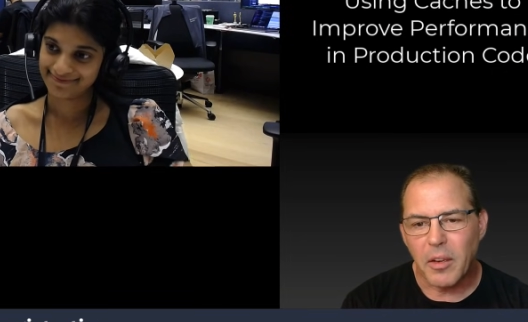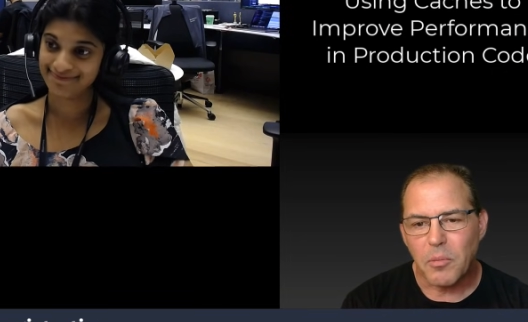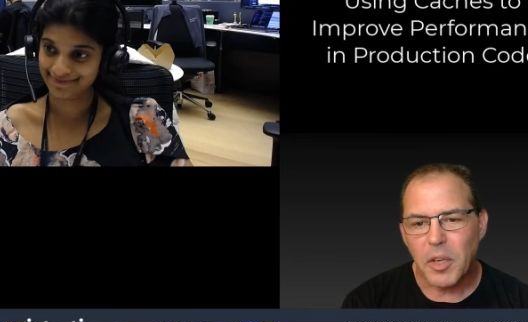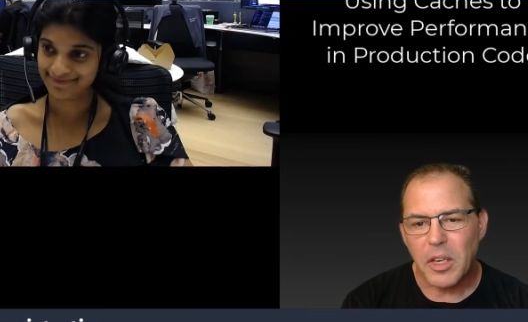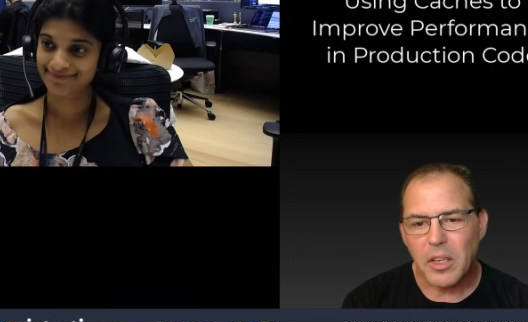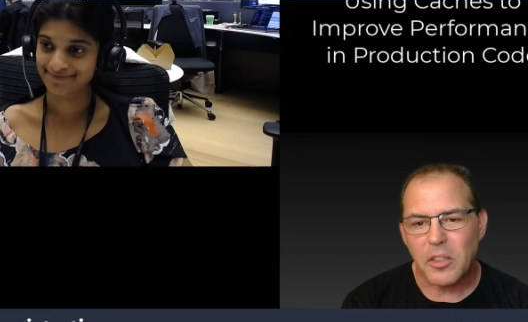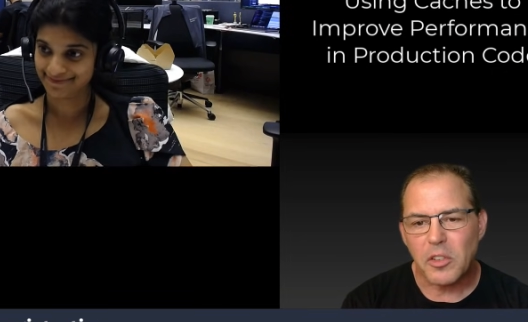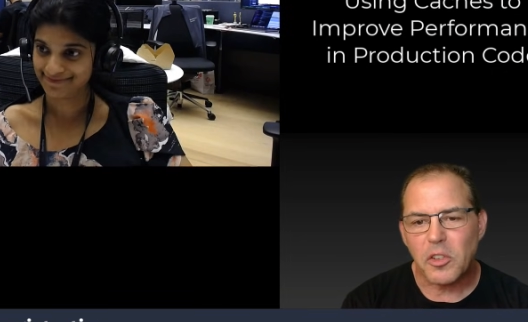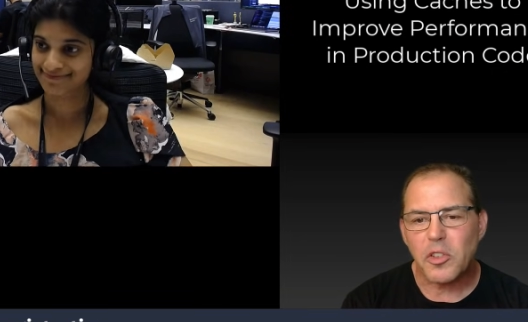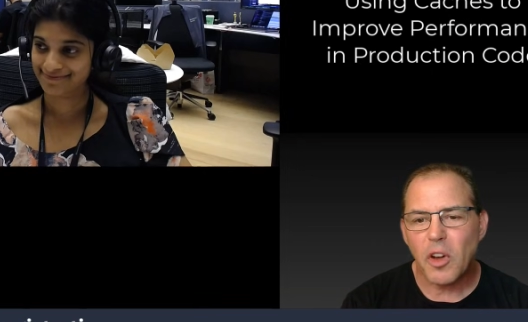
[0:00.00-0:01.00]
Speaker 1: Mm-hmm. Because
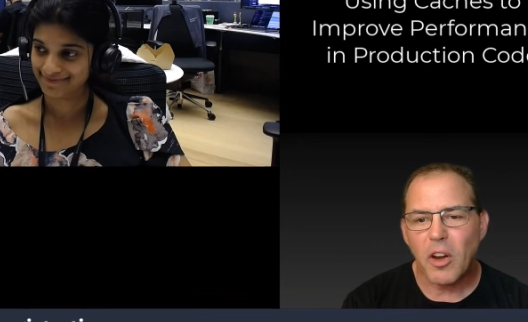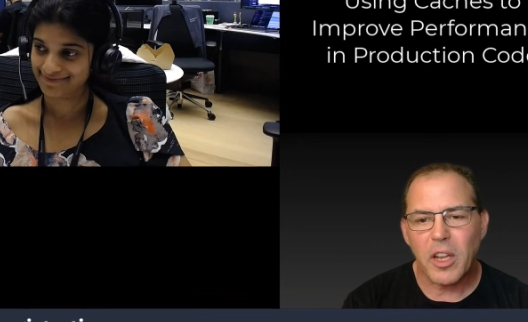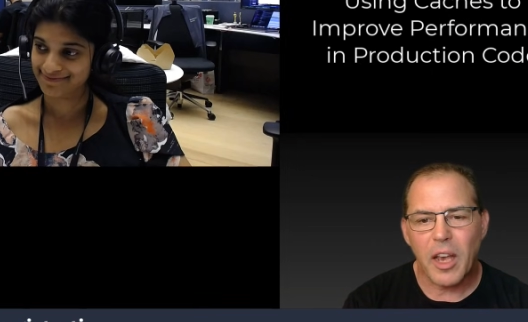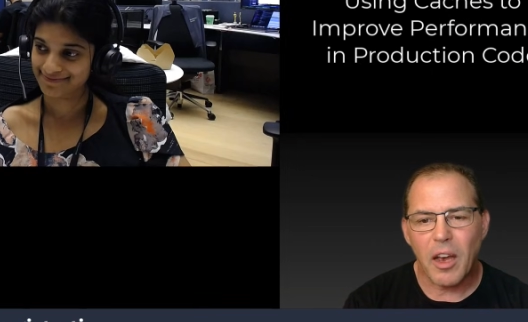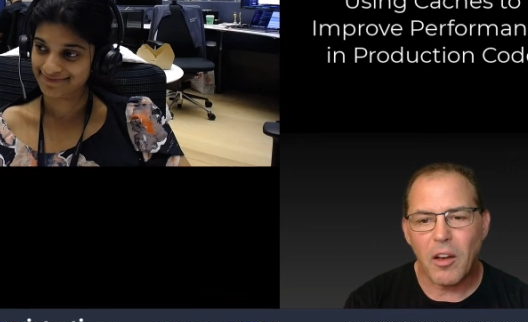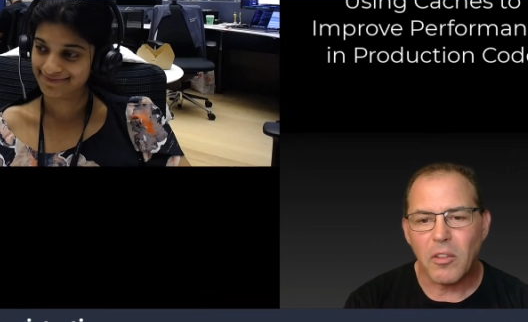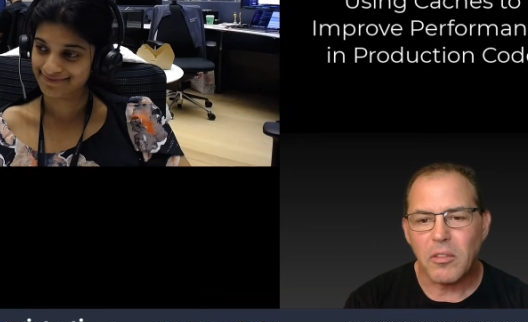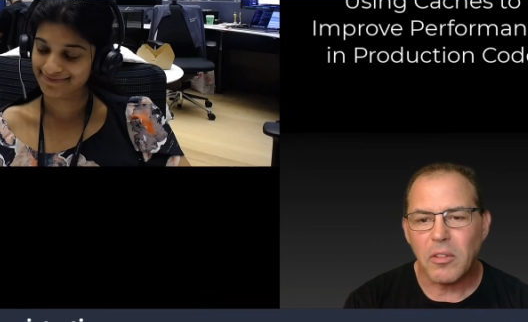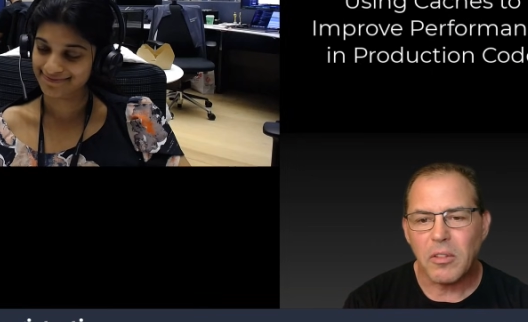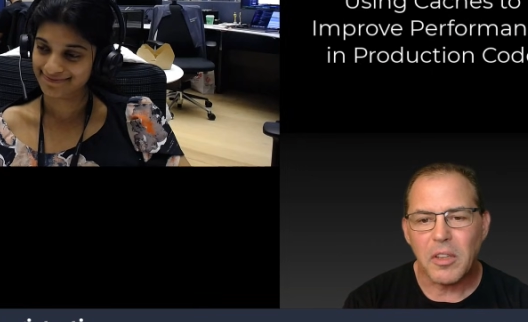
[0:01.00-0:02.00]
as you're starting out,
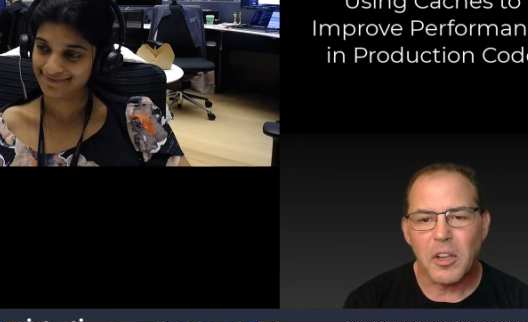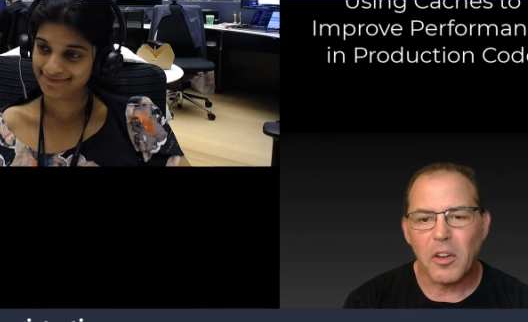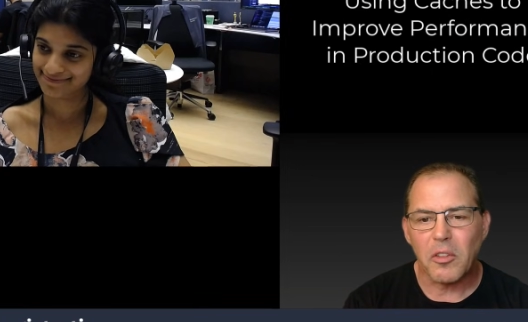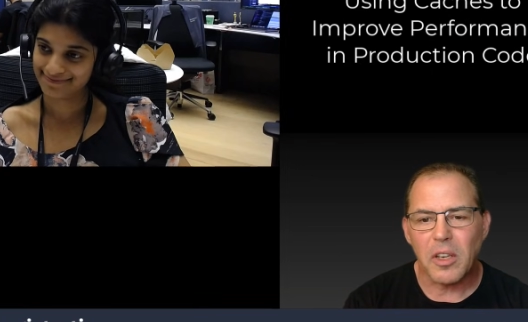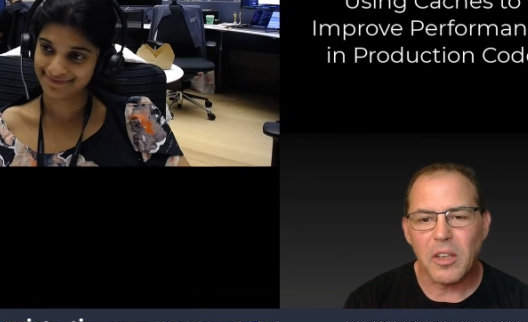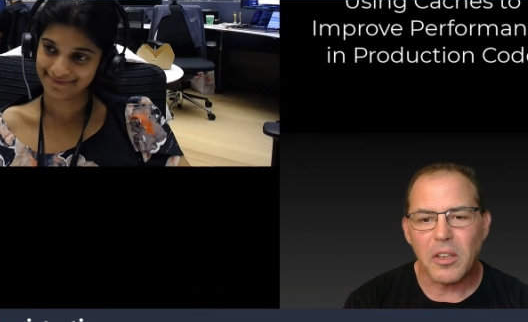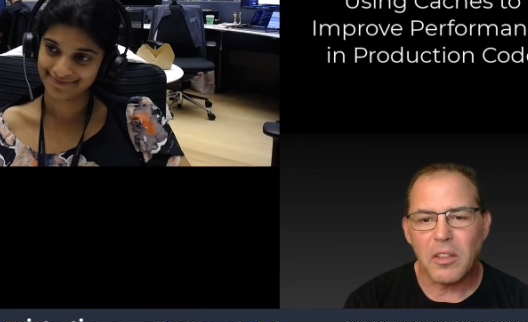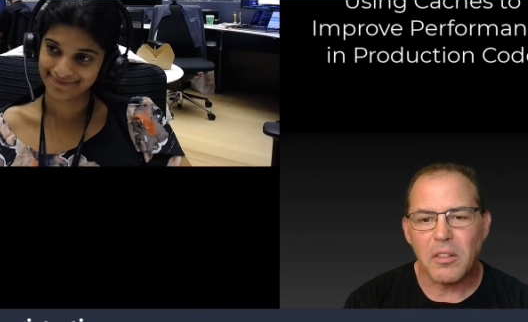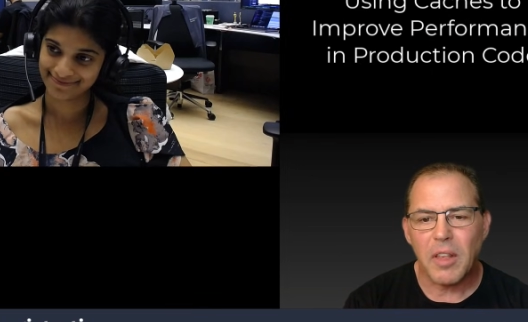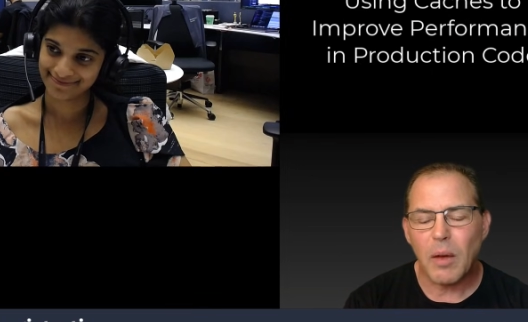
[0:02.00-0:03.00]
you know, the
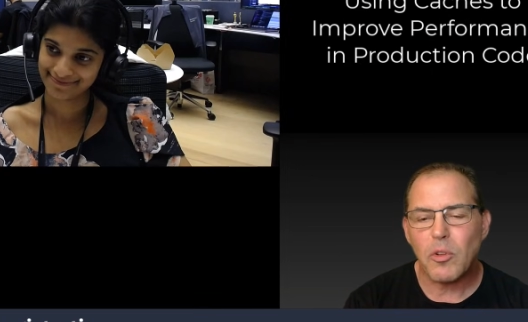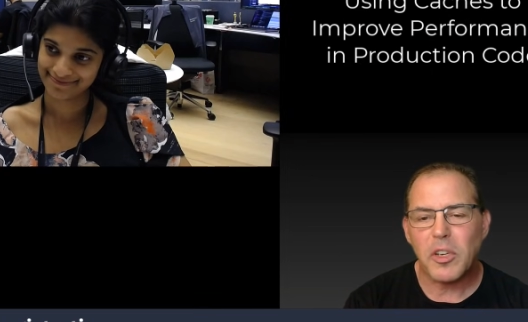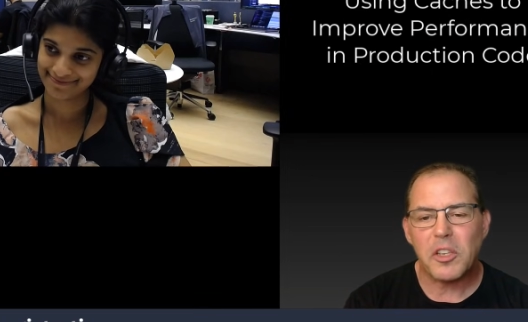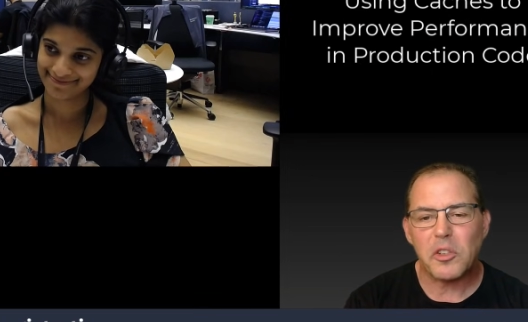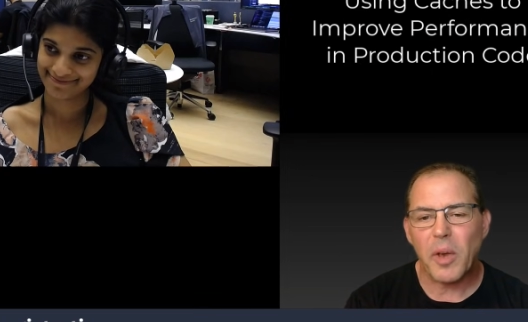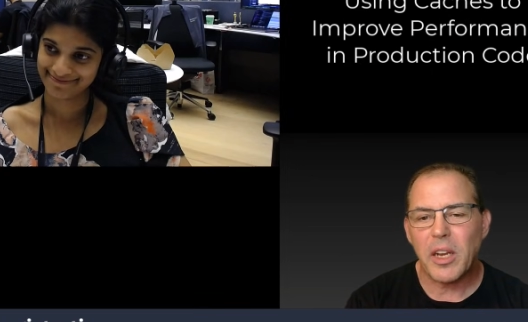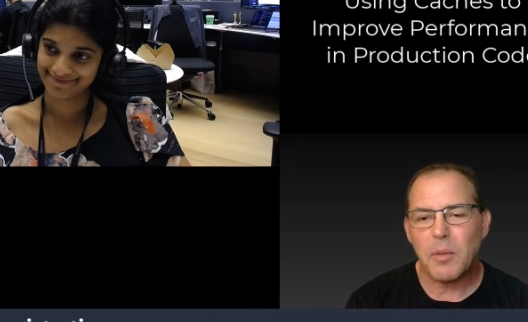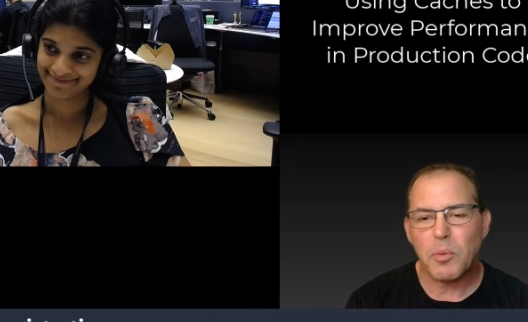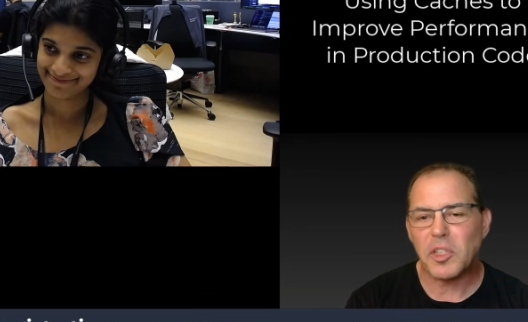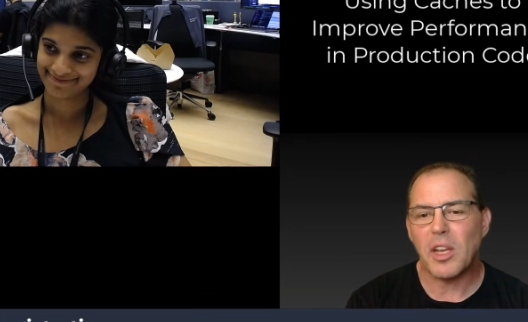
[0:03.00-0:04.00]
that will get you
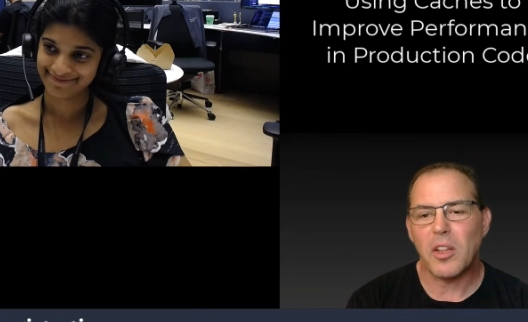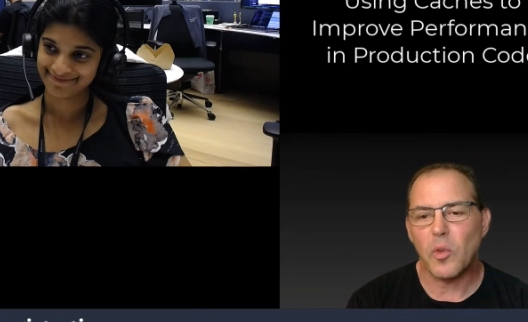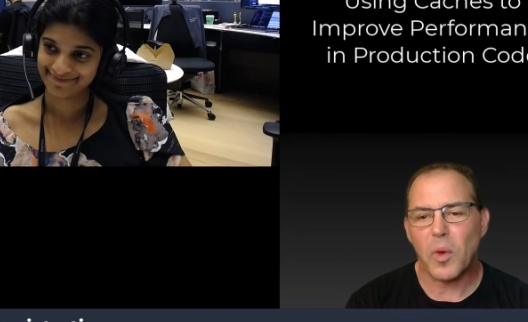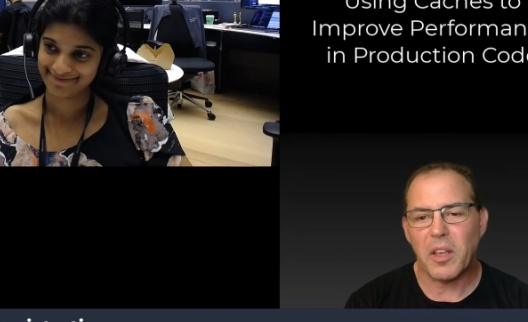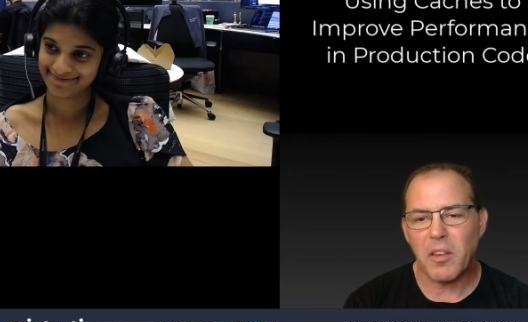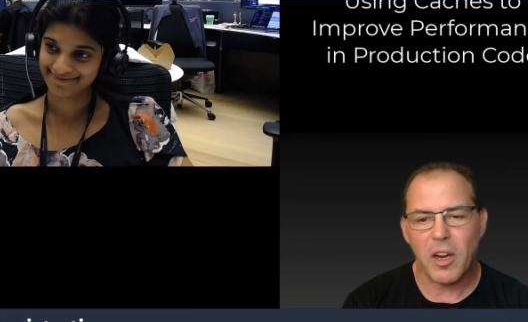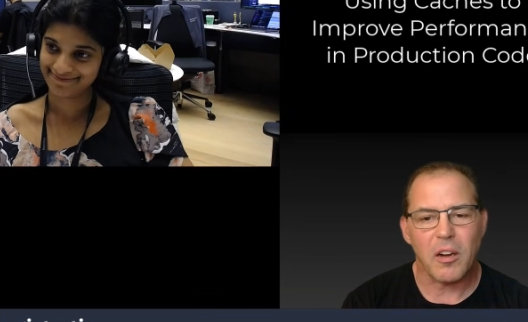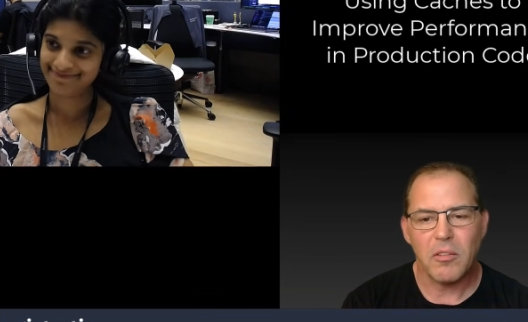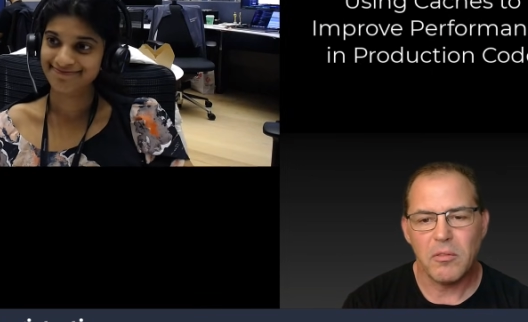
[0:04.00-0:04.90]
80% of the way there